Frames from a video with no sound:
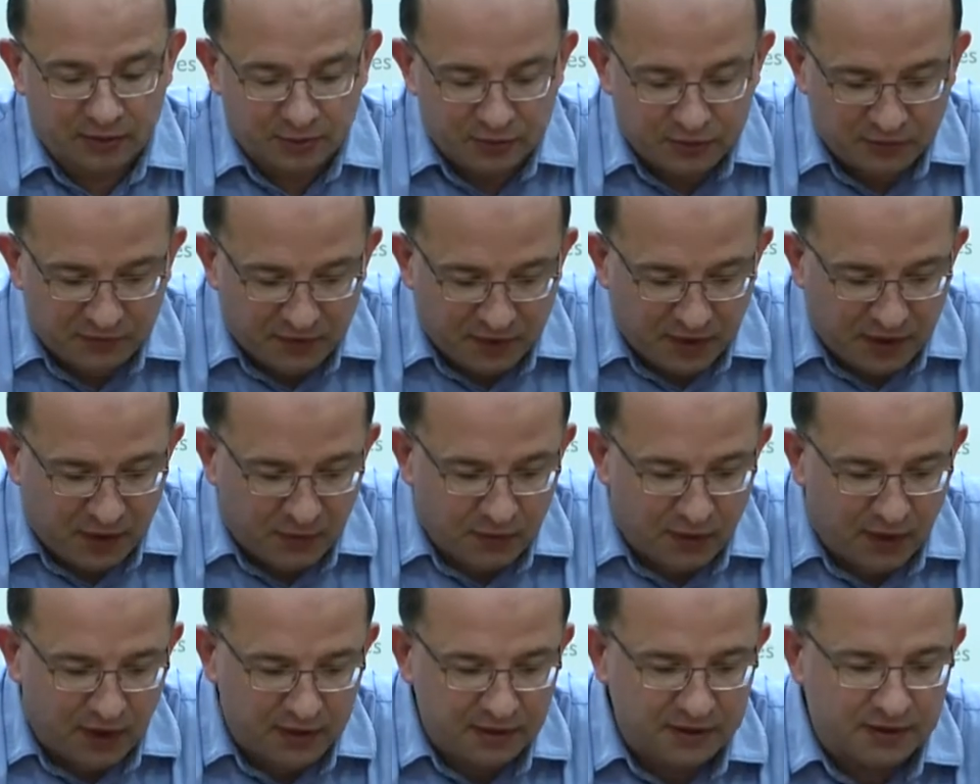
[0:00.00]
of
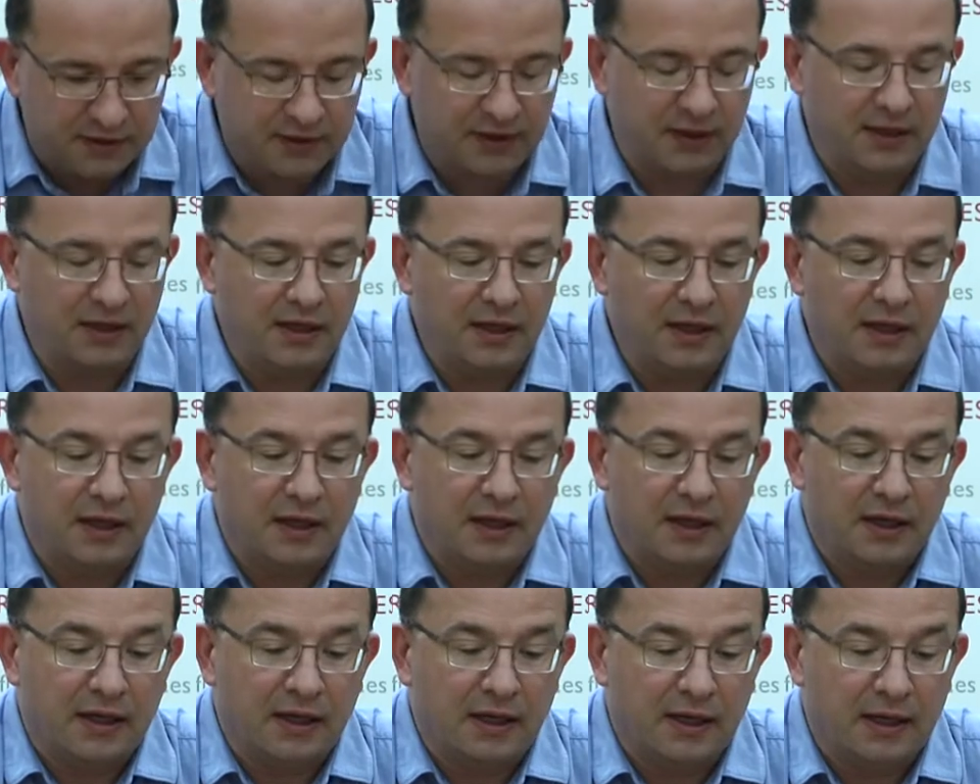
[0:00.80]
inequality,
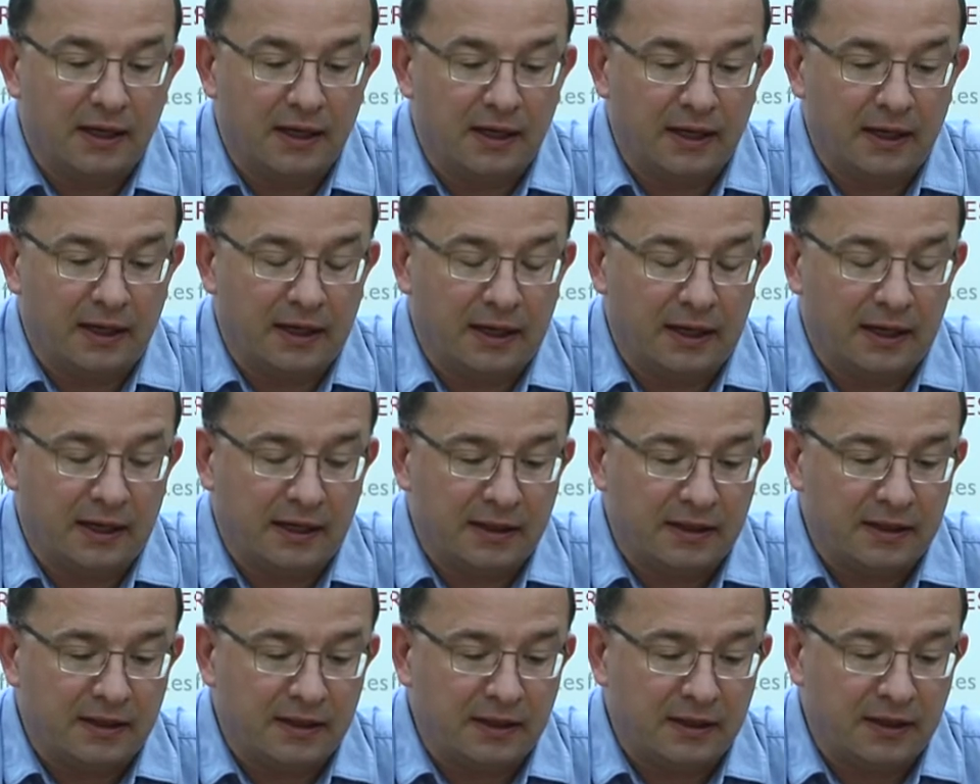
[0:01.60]

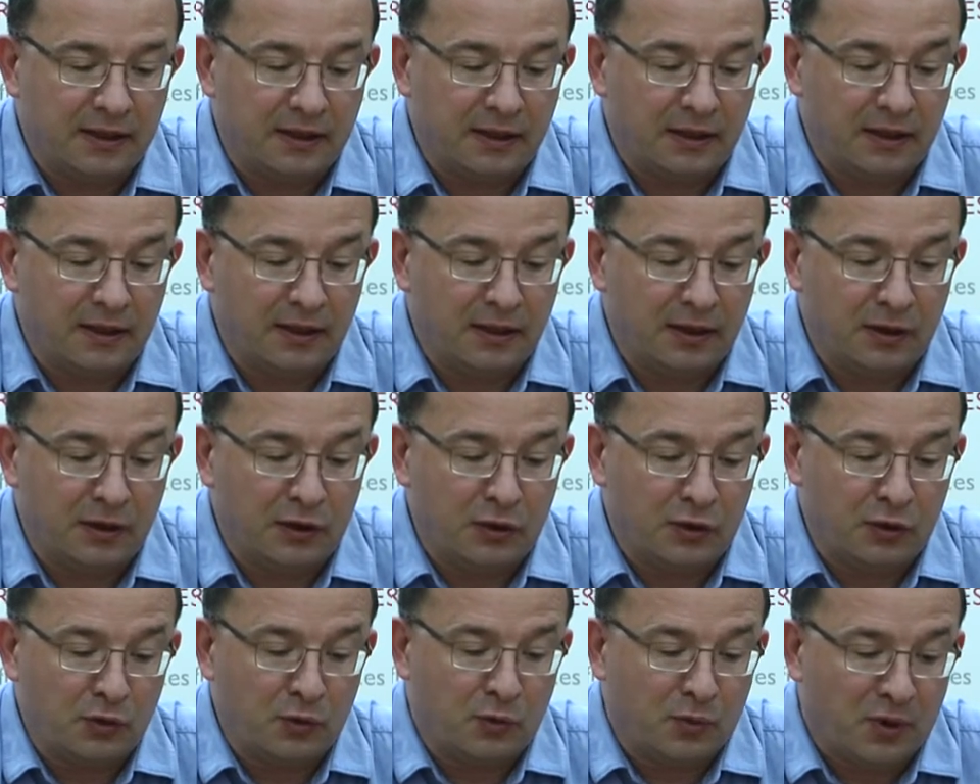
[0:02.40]
I think
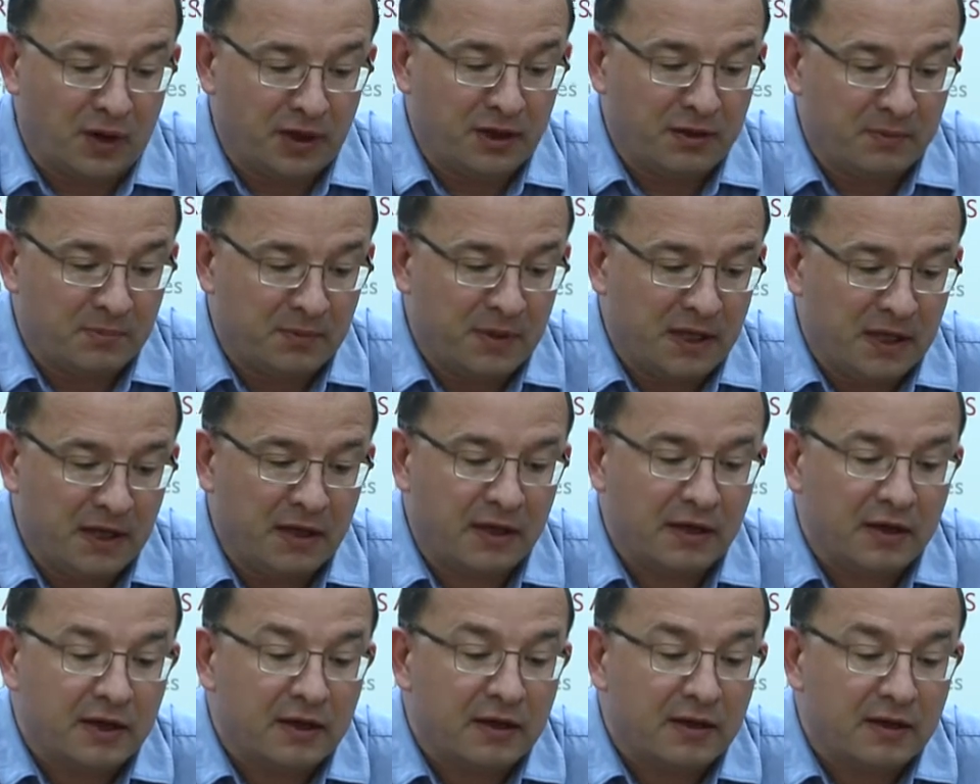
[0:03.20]
the one
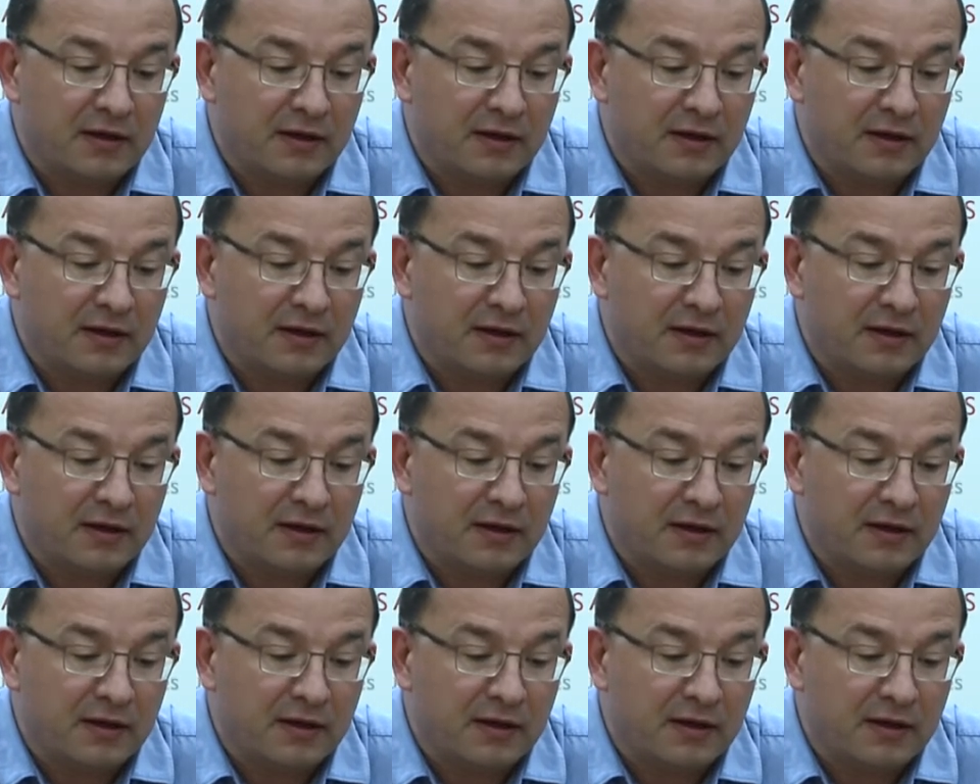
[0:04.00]
big